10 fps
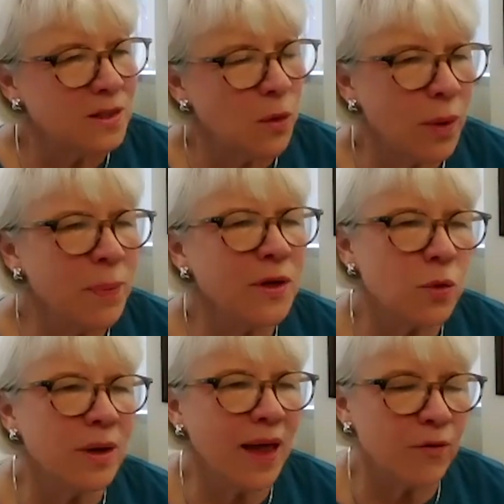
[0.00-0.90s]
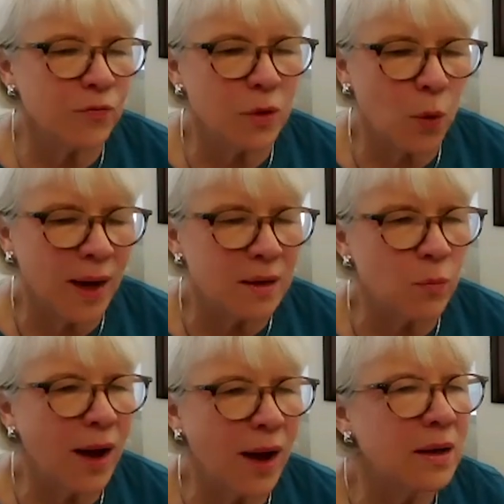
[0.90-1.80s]
So we've been doing that for quite a
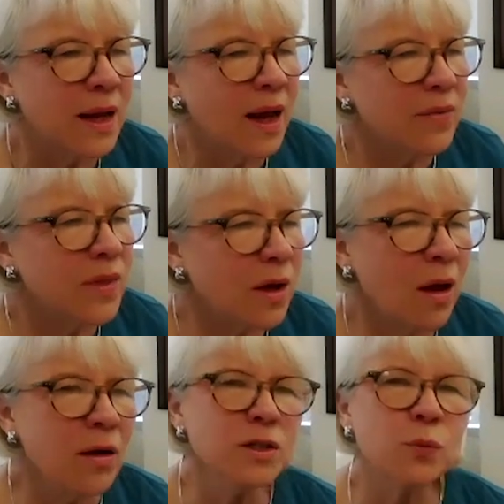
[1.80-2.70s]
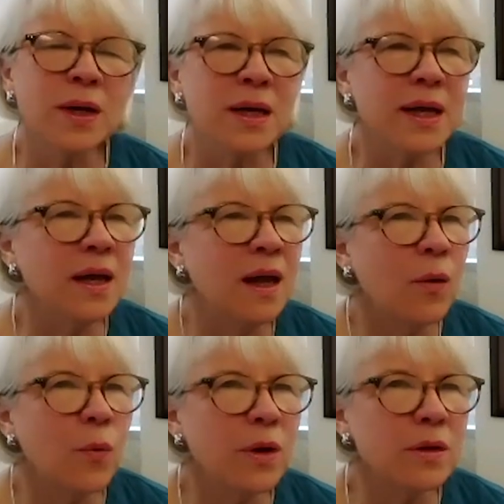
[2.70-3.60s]
while. The colors really
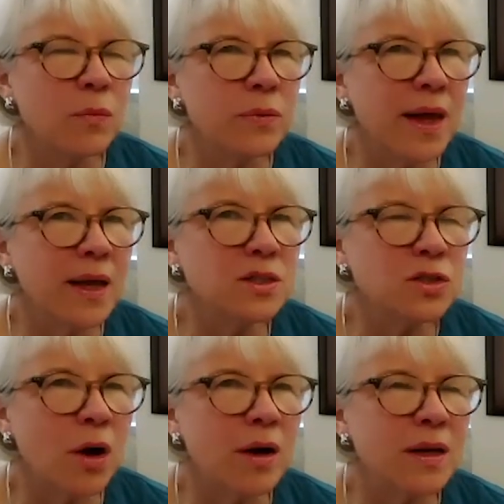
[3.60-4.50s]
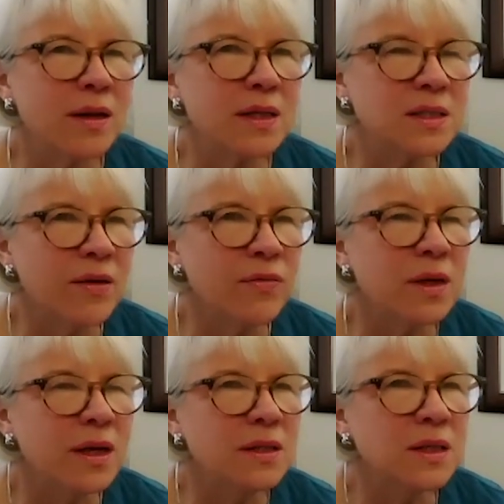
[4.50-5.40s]
were, they started in the
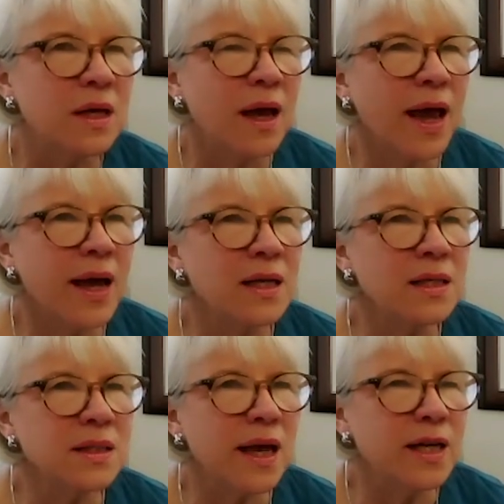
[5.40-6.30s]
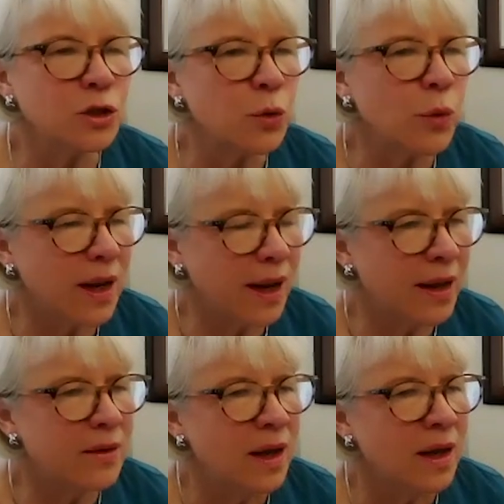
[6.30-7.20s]
70s as a
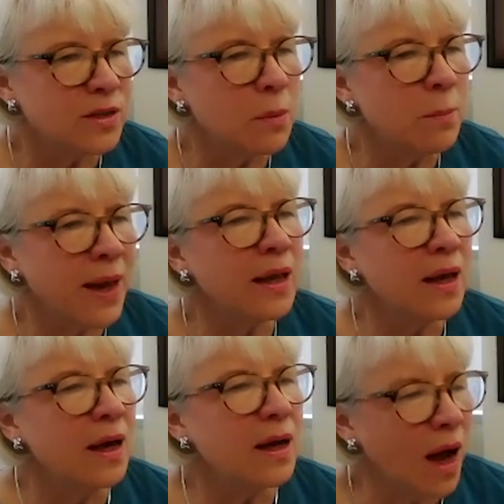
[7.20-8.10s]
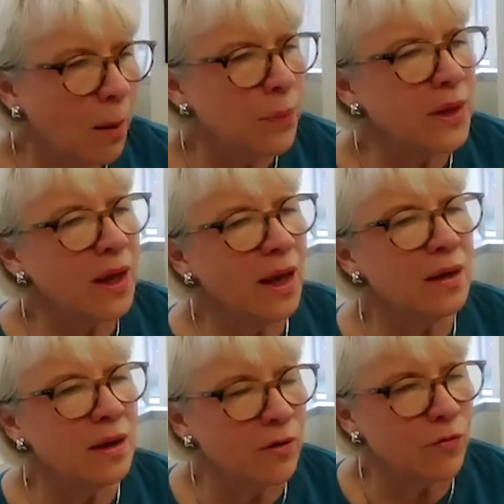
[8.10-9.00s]
shorthand to make
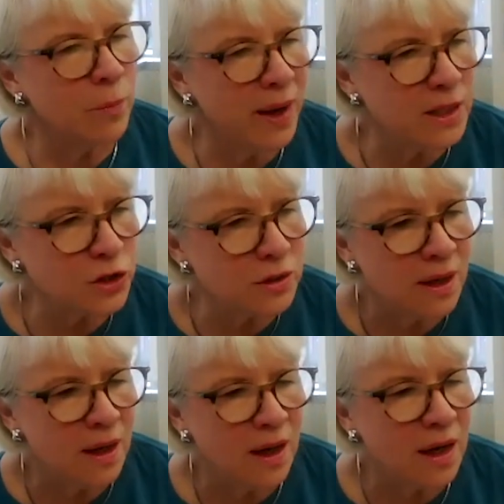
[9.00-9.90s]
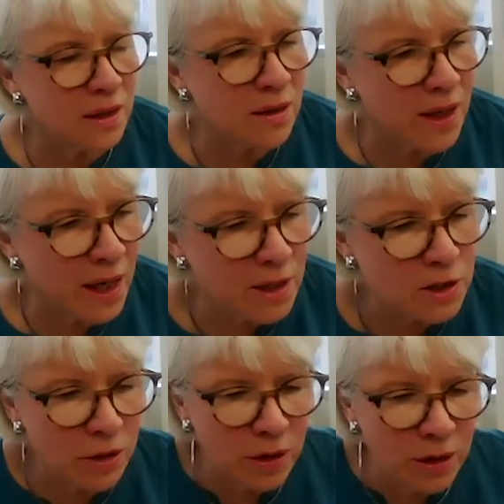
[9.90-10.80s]
complicated information a little
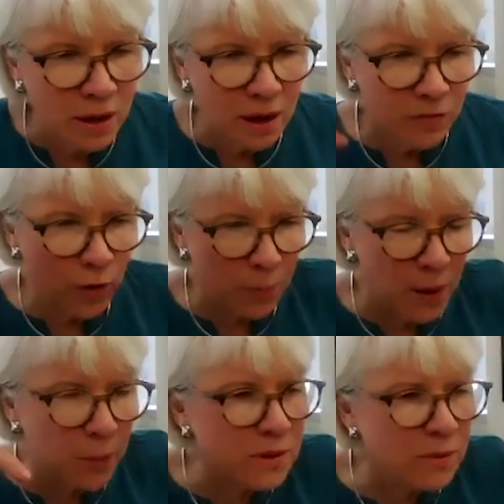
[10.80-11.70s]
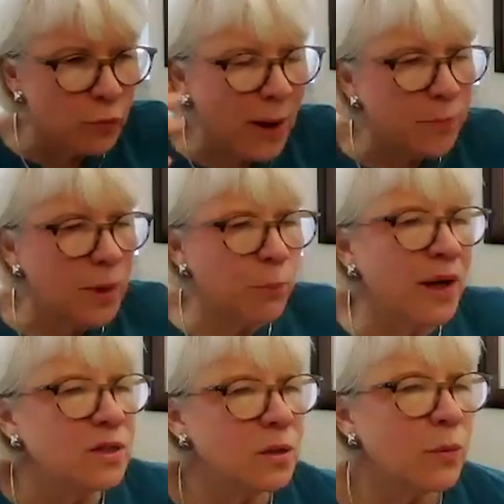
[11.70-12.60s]
easier for people to wrap their
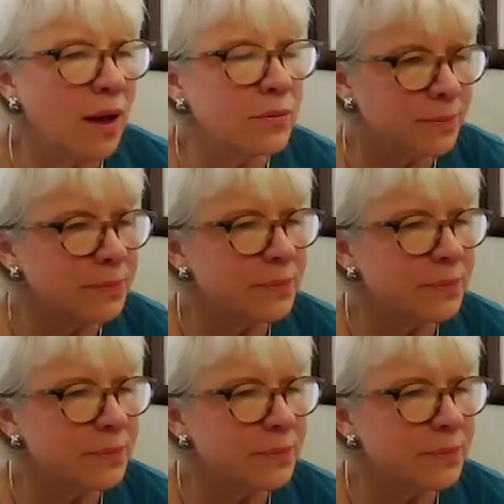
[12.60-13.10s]
brains around.